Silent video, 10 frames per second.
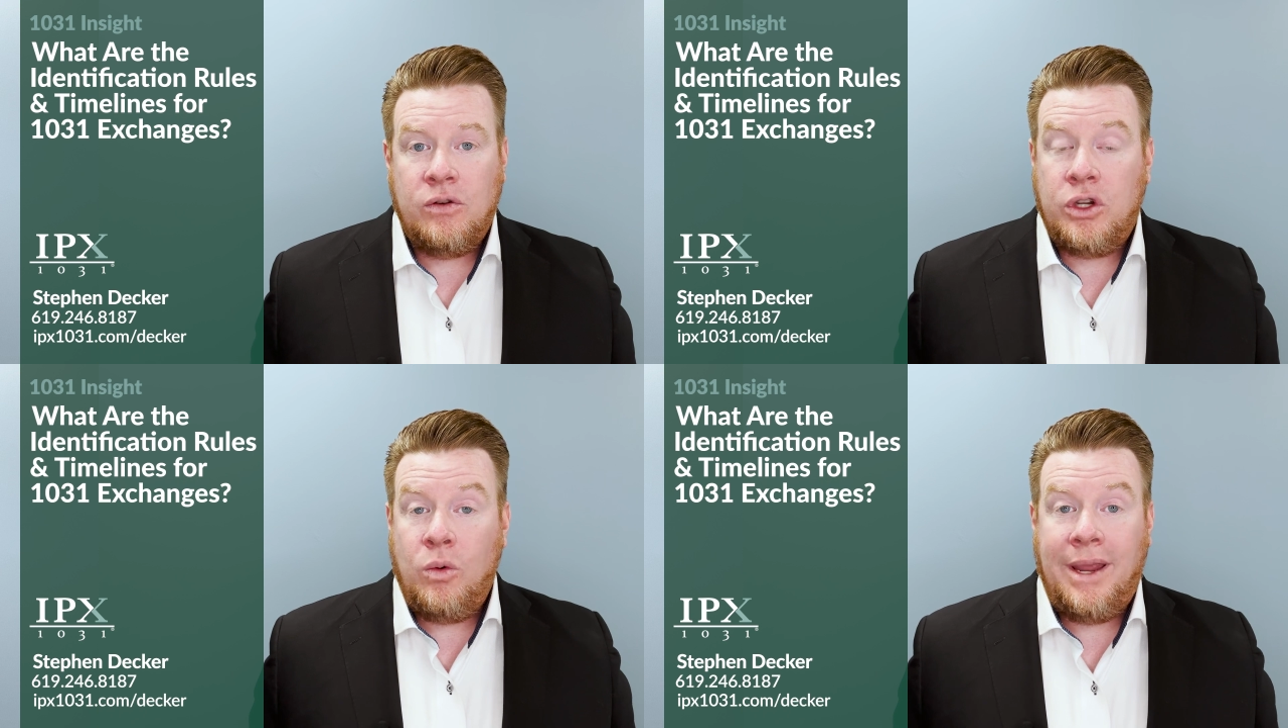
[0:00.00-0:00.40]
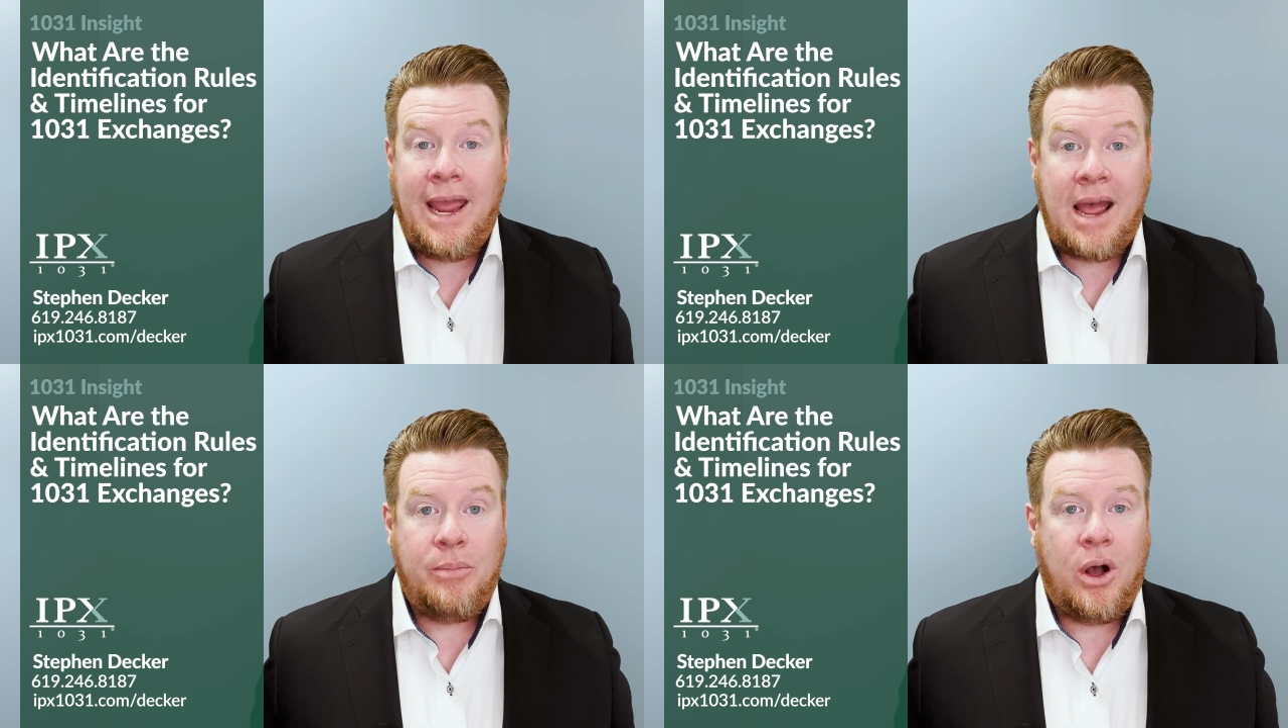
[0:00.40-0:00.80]
no
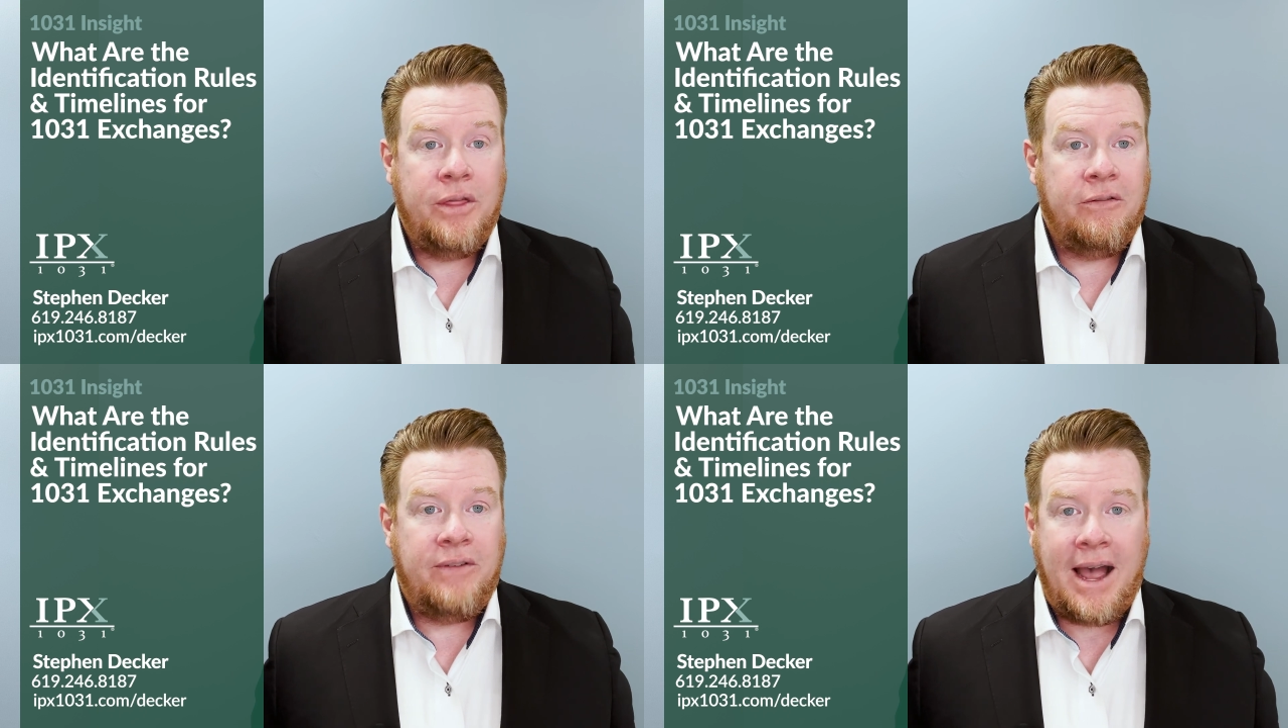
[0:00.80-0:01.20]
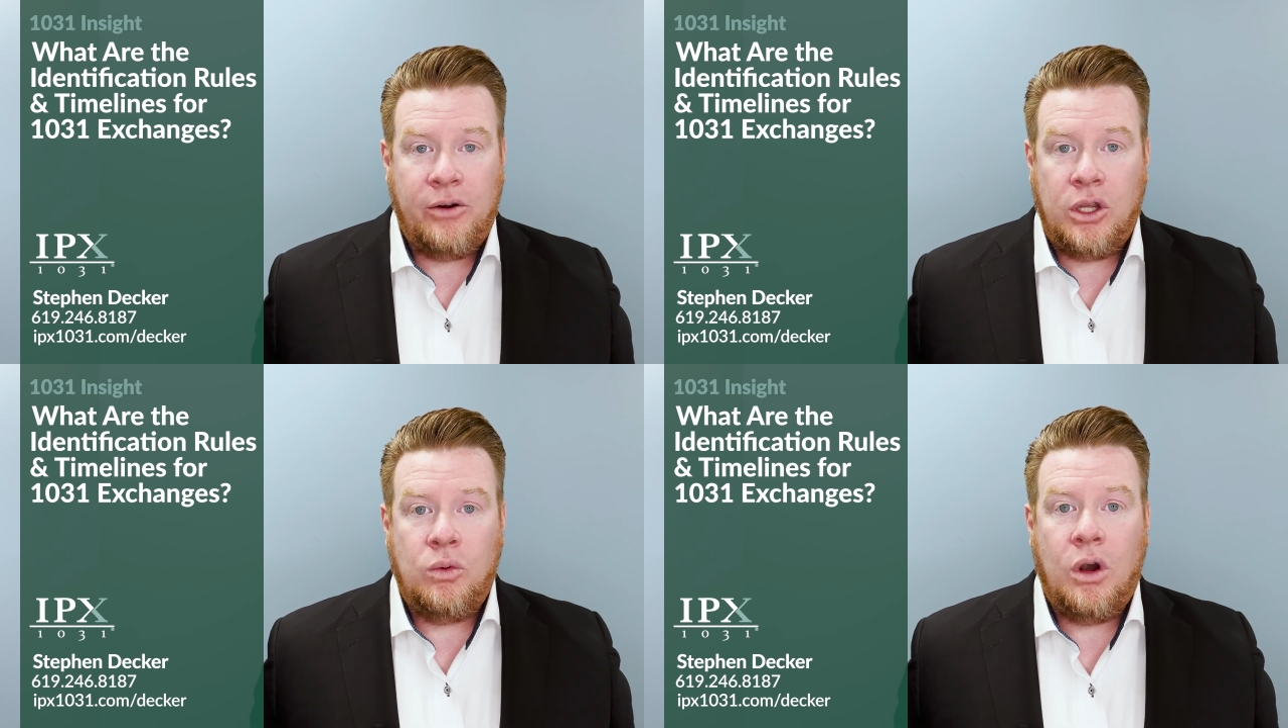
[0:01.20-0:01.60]
cap on the
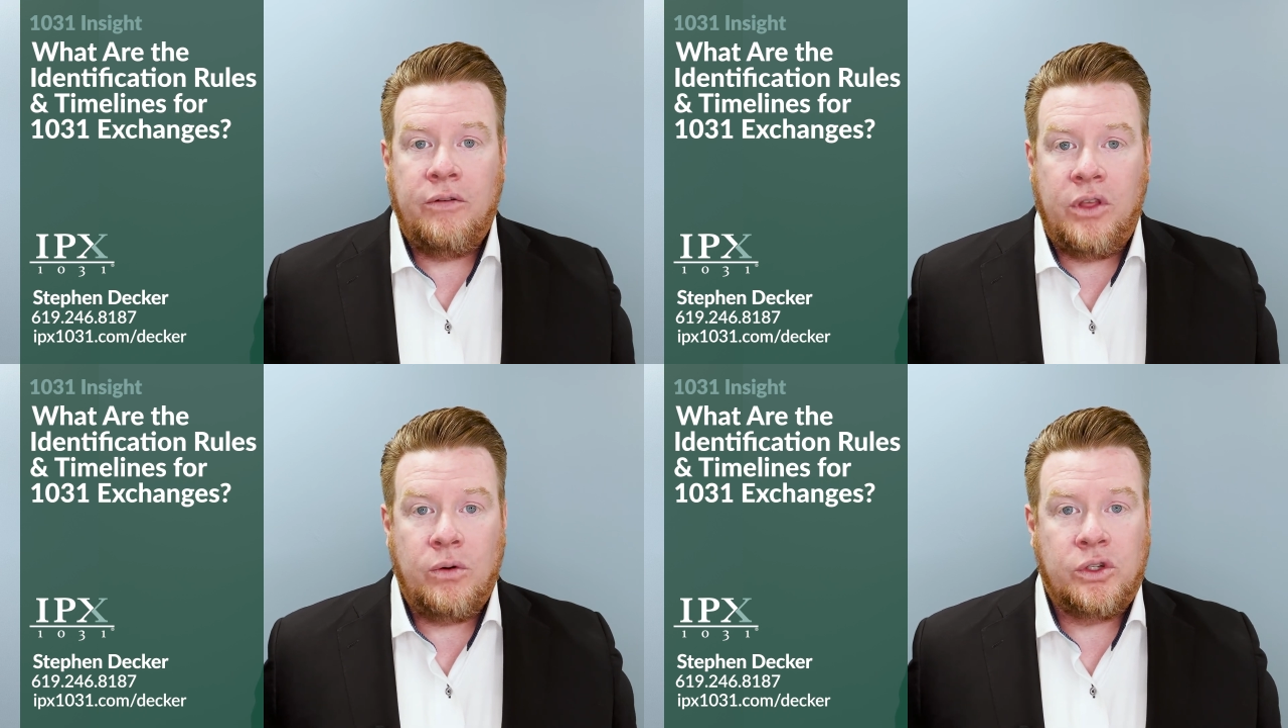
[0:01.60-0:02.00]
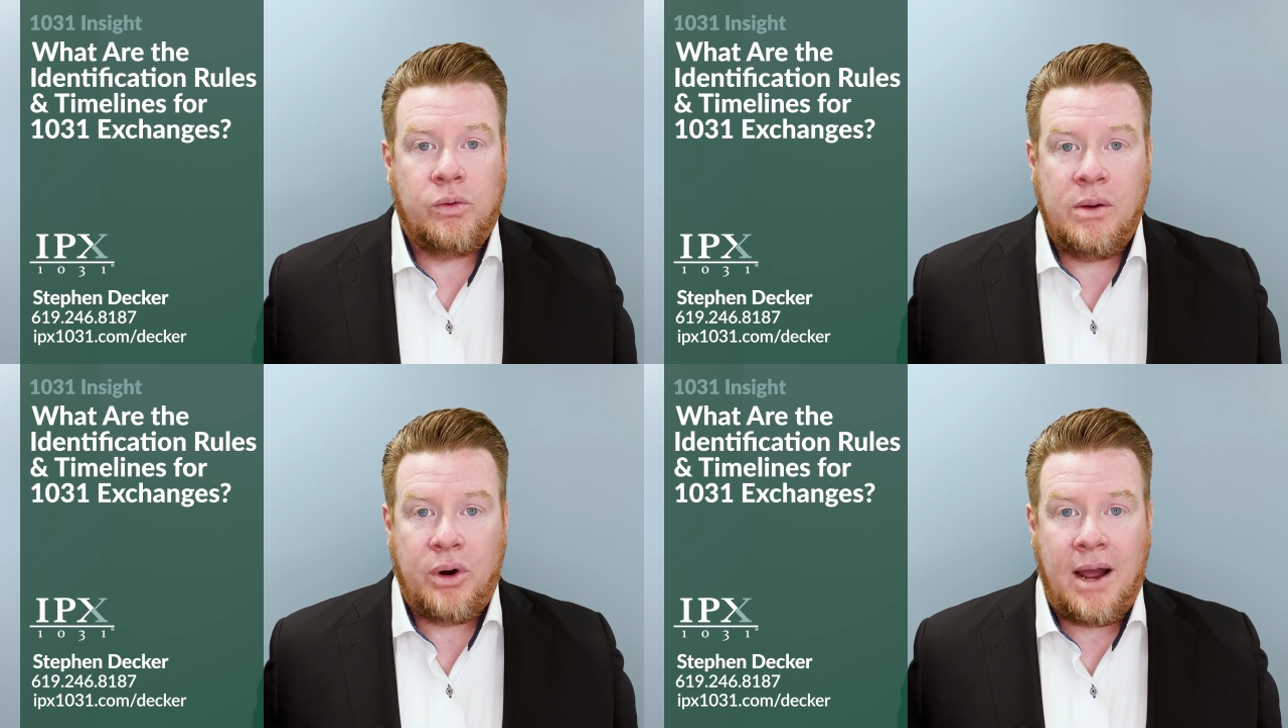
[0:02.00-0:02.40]
value of those
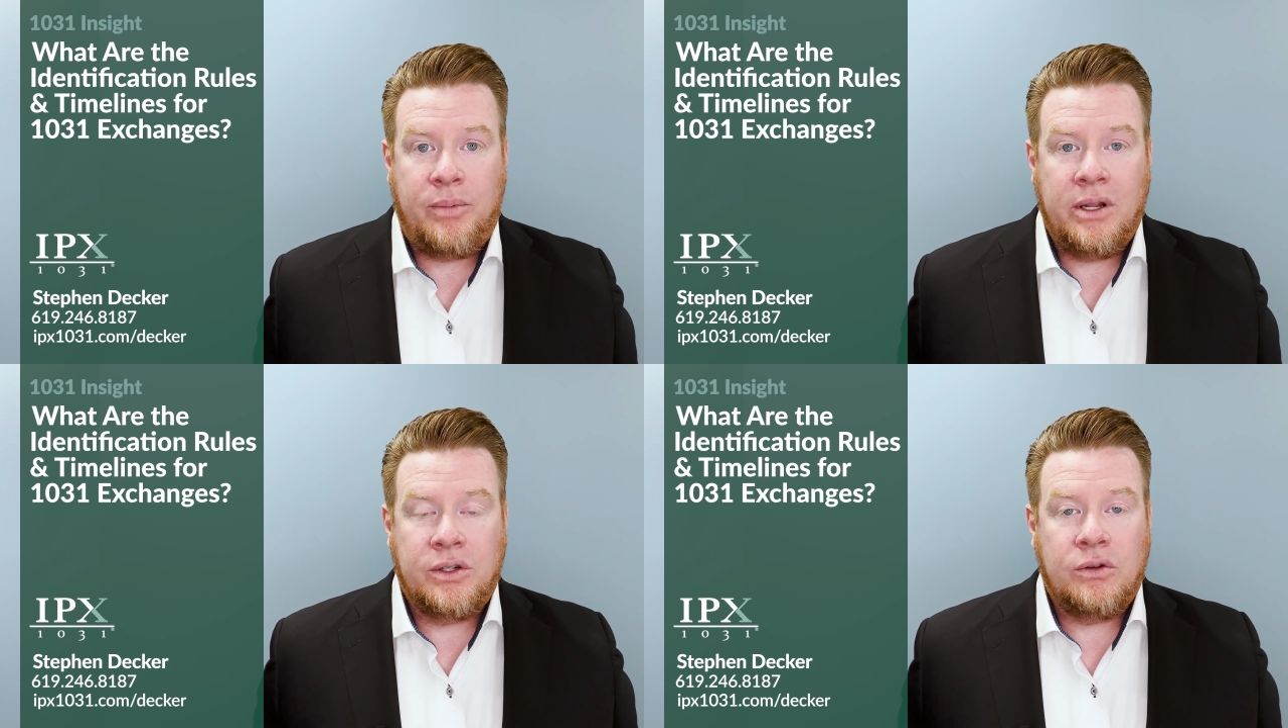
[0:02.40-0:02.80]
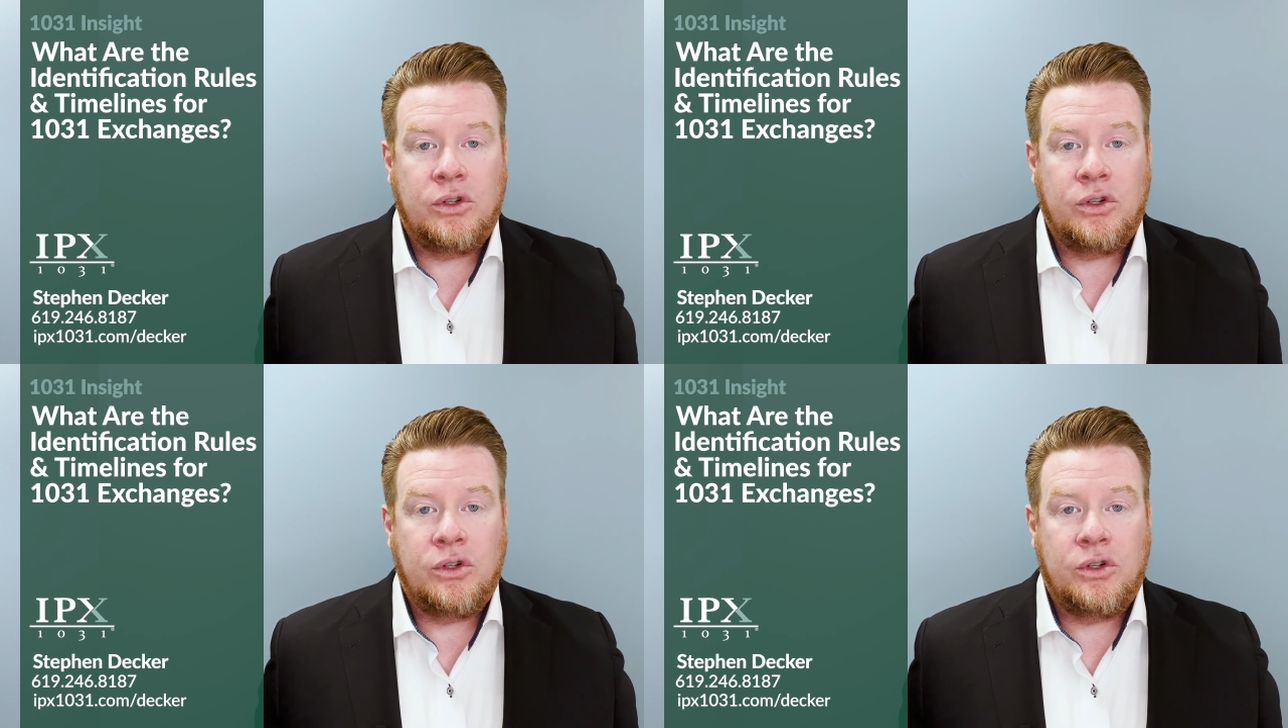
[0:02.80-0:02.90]
three properties.